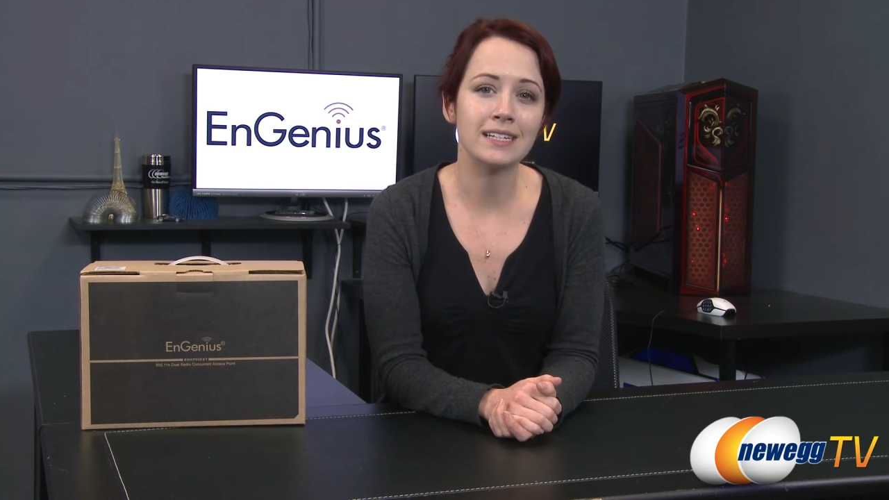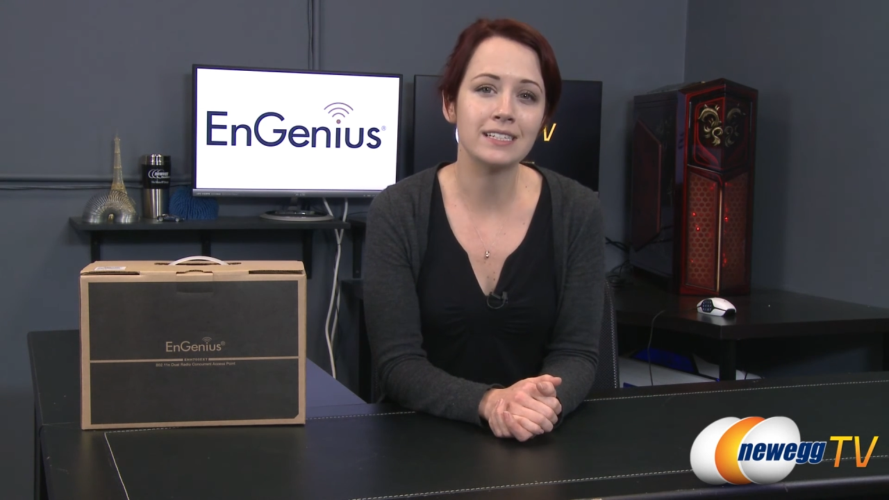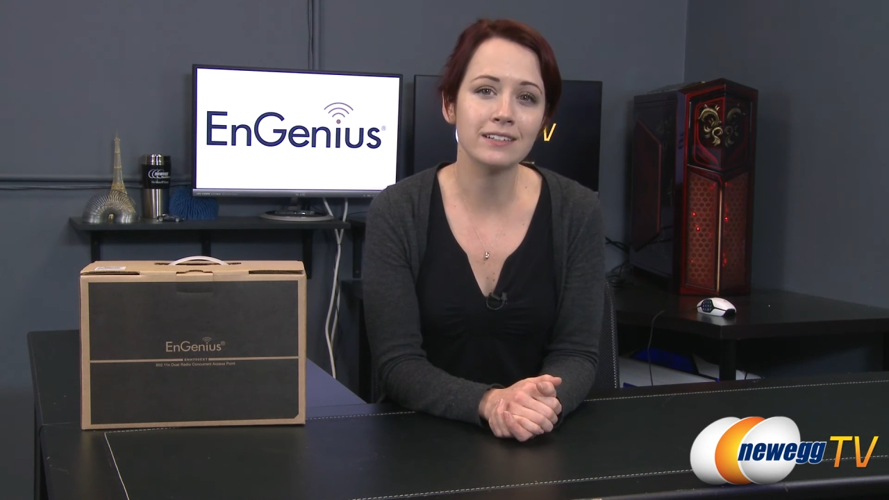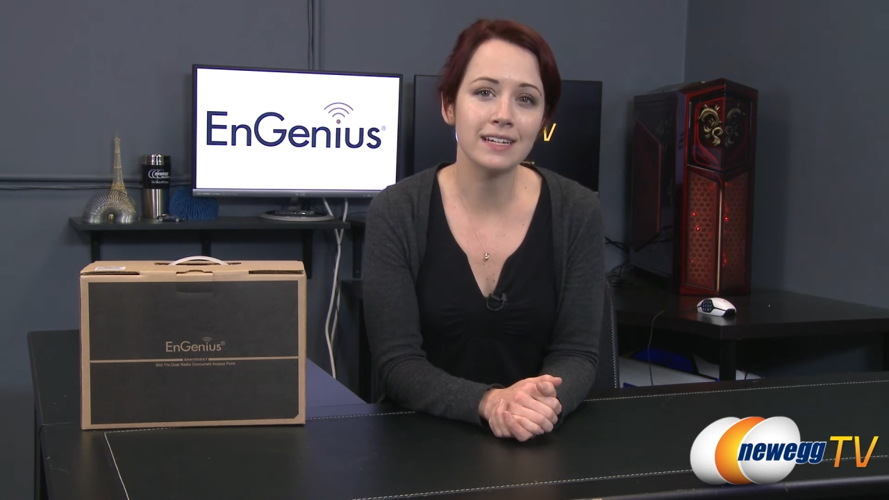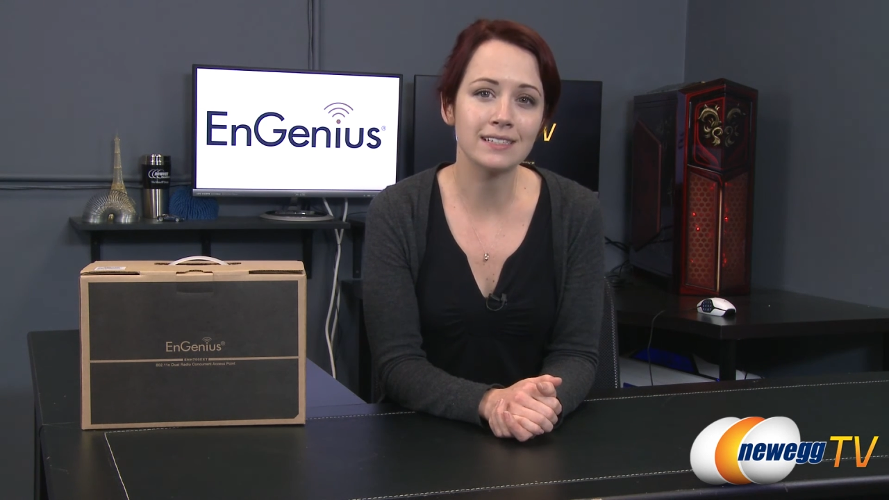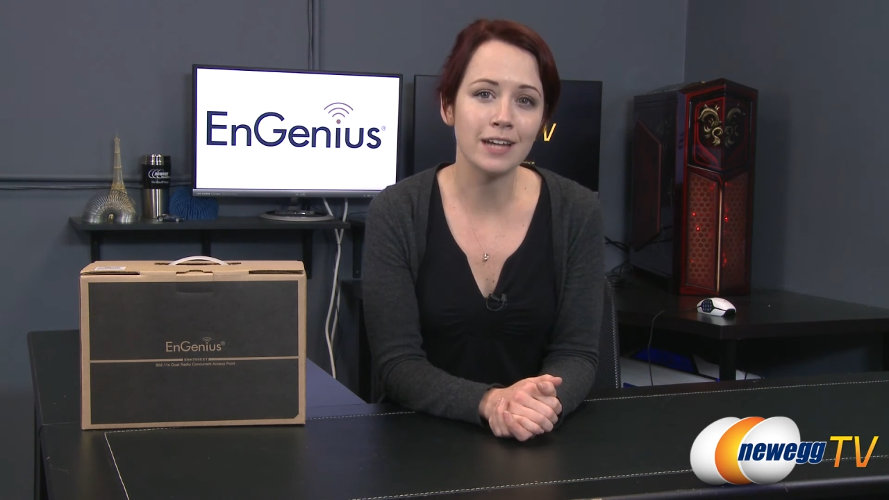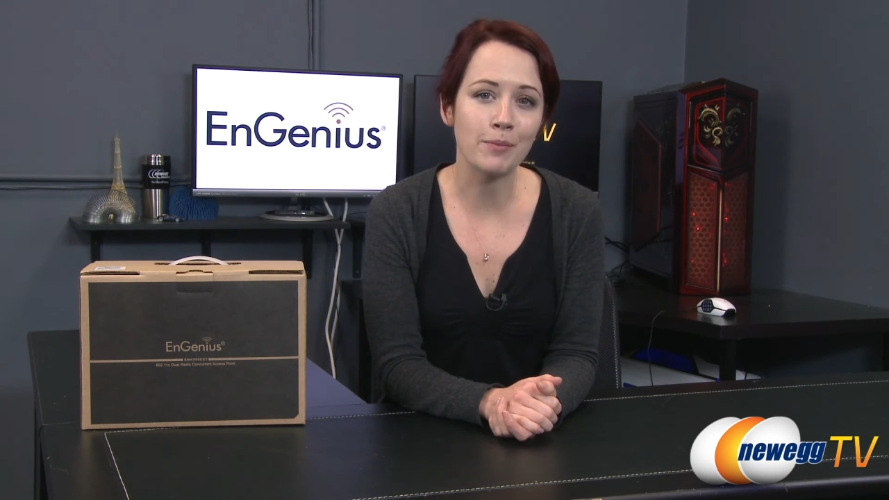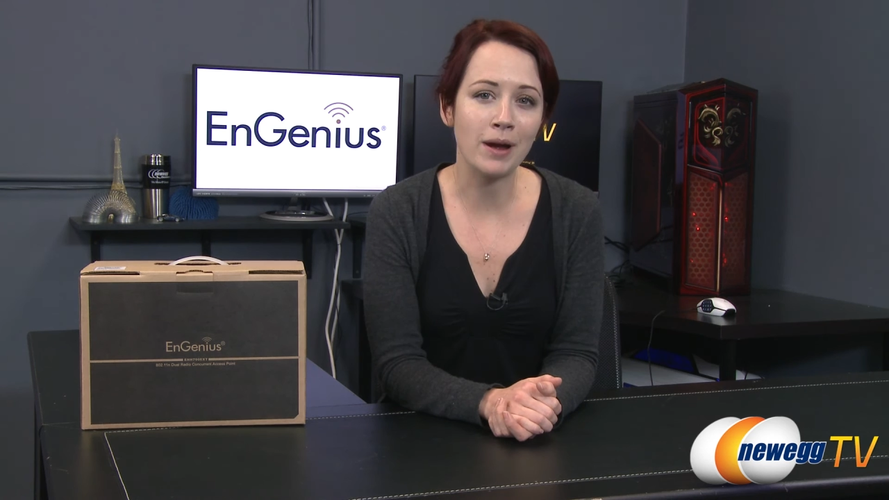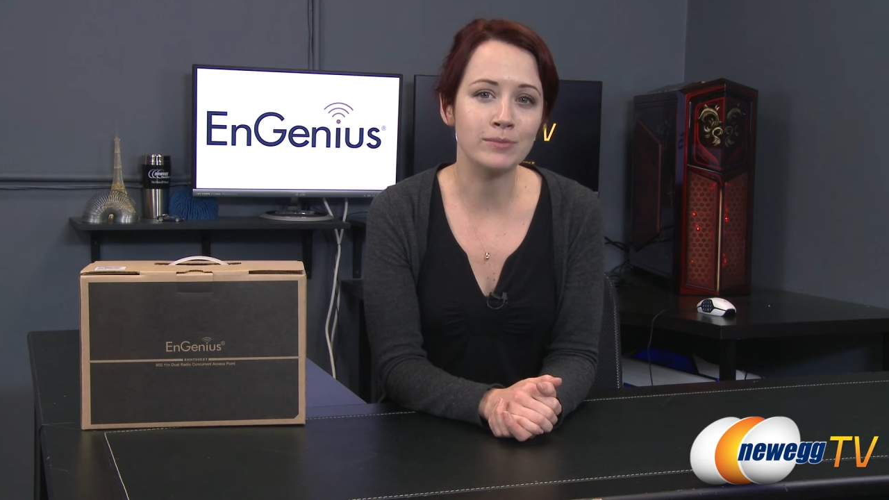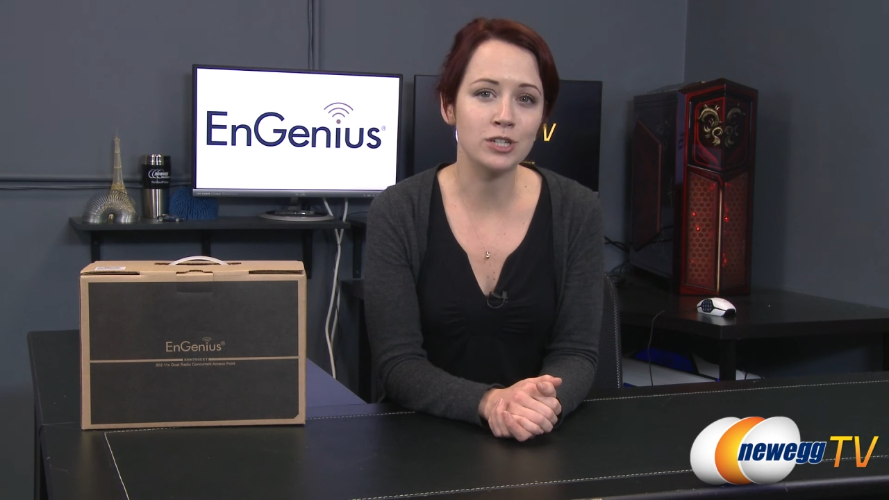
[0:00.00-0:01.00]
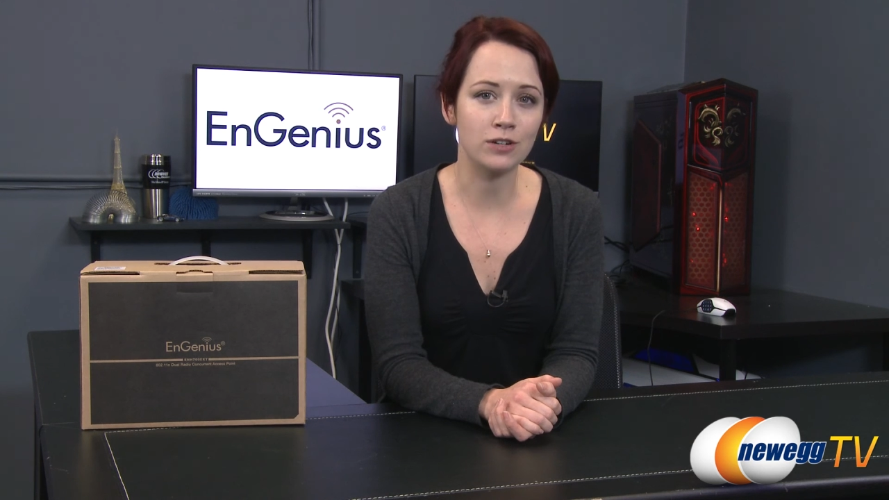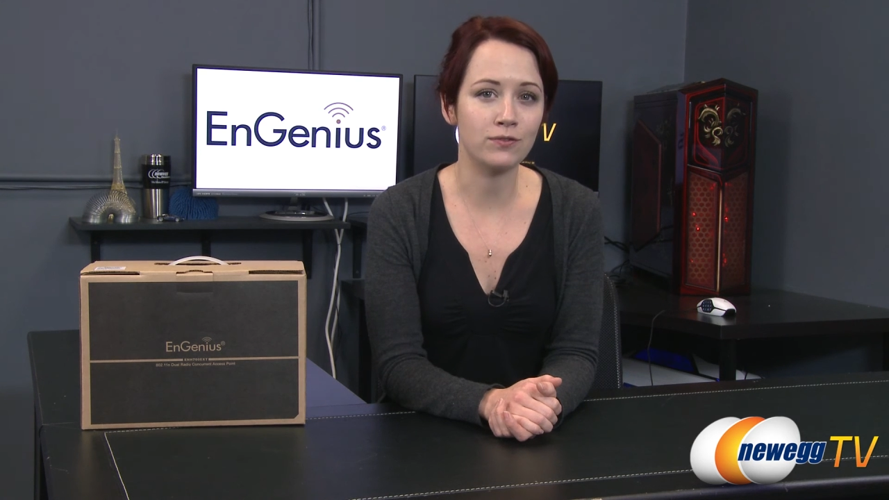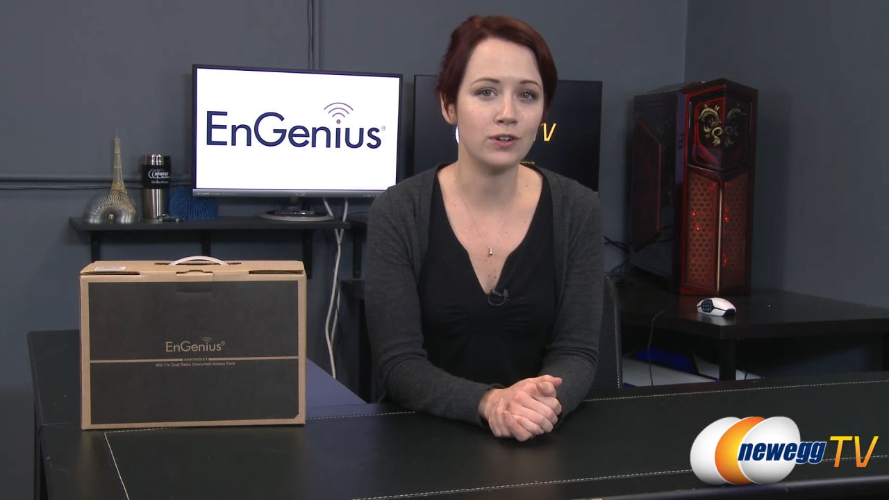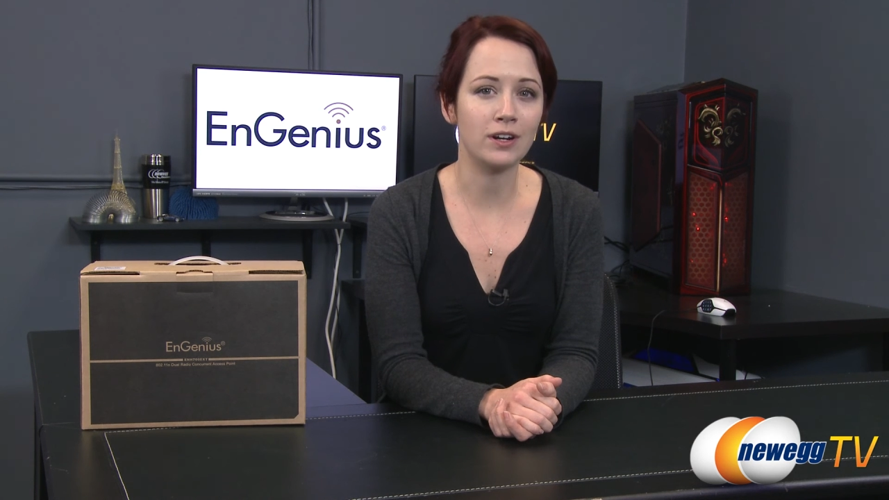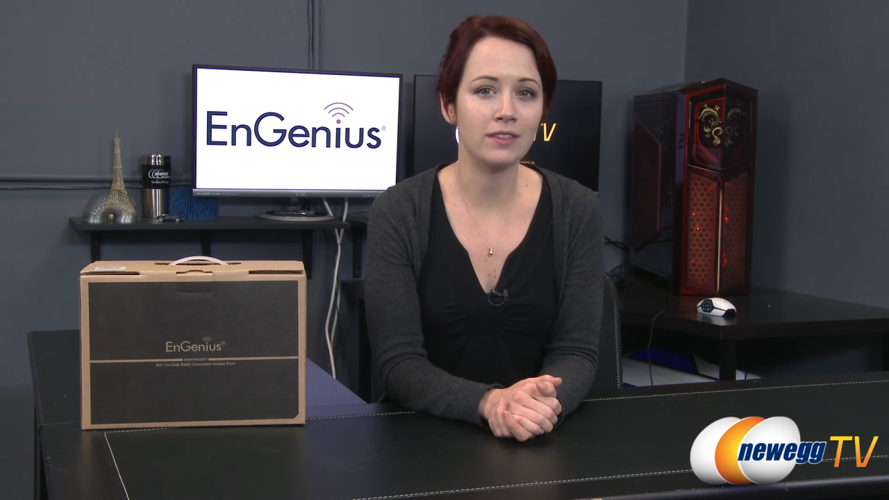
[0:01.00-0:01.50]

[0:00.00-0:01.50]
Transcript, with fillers: Until next time, I'm Jennifer,